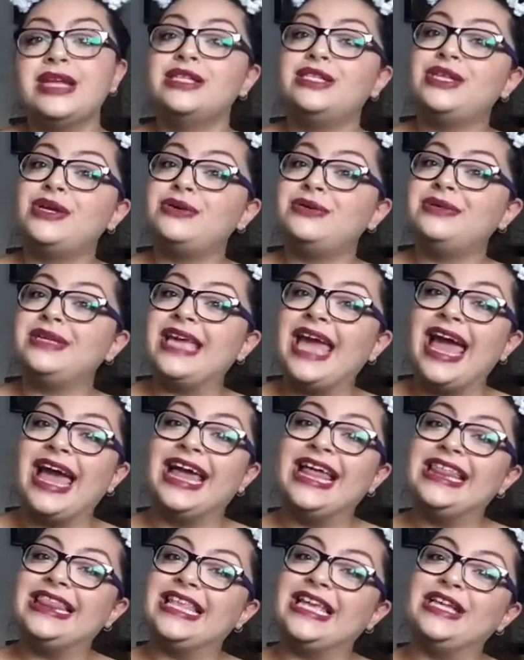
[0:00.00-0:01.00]
so yeah,
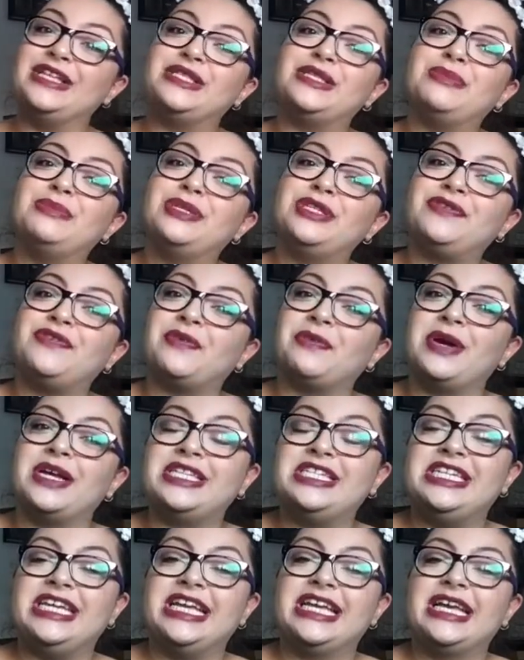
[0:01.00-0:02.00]
thank you so much for
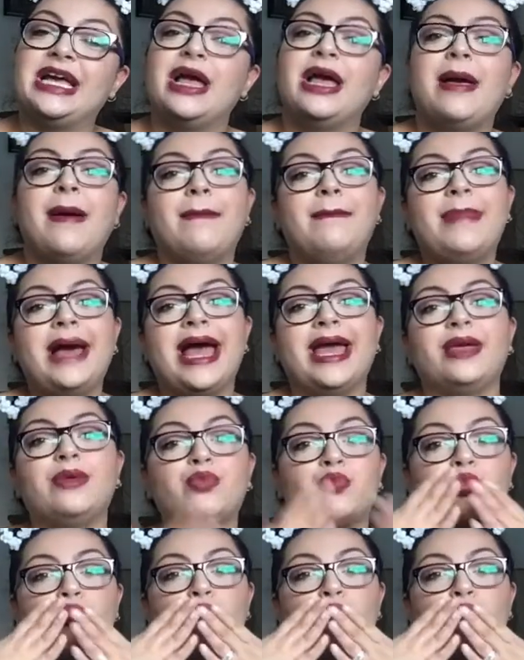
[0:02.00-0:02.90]
watching. Bye!